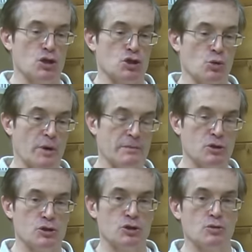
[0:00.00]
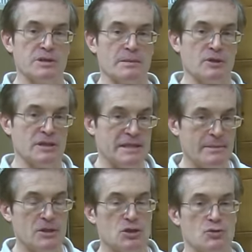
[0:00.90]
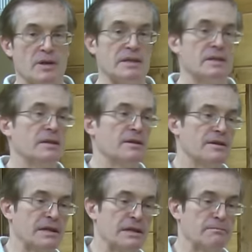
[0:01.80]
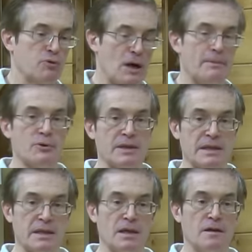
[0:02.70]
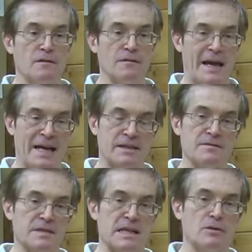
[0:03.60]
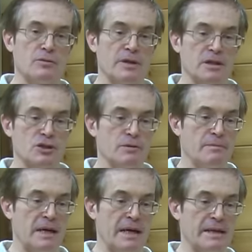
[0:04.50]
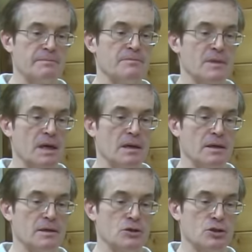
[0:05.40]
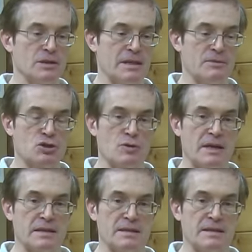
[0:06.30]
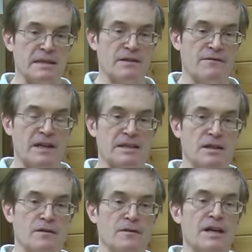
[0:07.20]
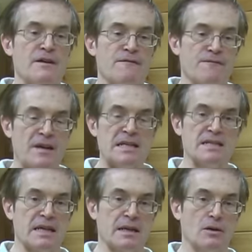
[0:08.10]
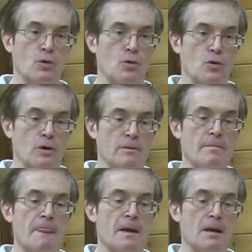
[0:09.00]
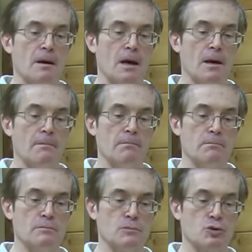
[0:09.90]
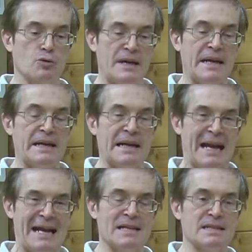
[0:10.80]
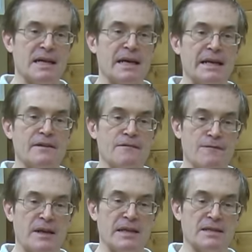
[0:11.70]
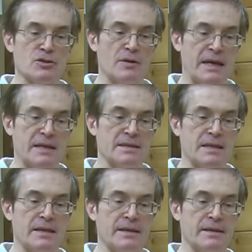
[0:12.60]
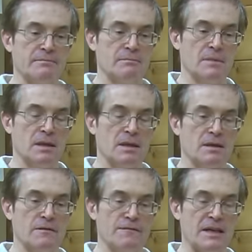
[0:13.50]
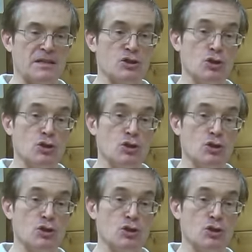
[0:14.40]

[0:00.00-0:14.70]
So what I'm going to do is I'm going to demonstrate the property of active sound reduction by uh, demonstrating the effect of phasing or uh, creating anti-phase or anti-phase